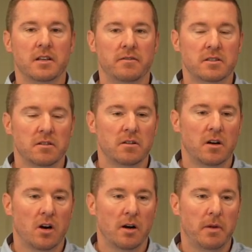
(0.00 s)
of silicon
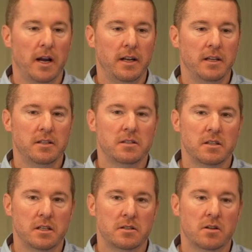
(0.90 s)
carbide is
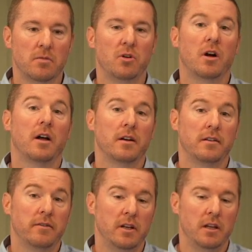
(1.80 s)
its thermal
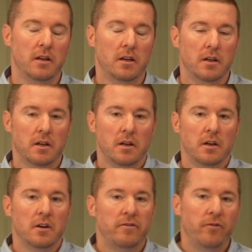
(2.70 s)
conductivity.
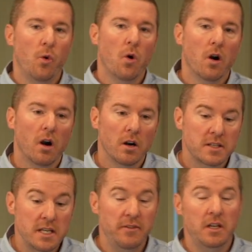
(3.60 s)
For
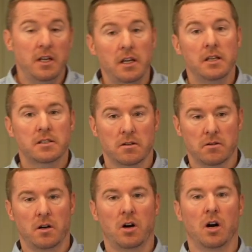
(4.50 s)
CVD
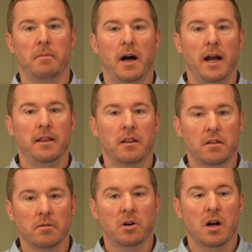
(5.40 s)
silicon carbide, the
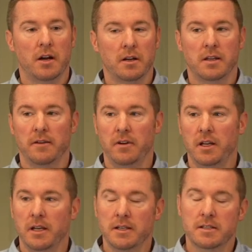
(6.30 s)
thermal
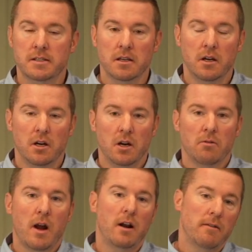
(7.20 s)
conductivity is
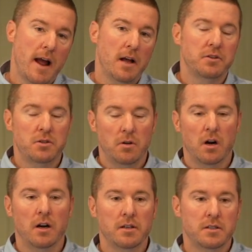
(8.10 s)
right around
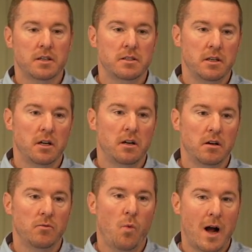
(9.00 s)
260
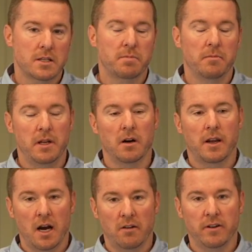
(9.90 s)
watts per meter
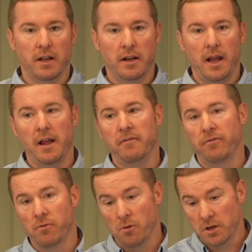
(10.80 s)
Kelvin, and
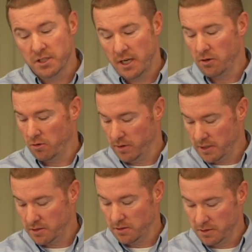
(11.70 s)
for single
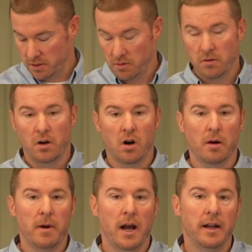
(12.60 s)
crystal silicon
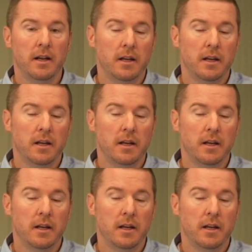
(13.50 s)
carbide,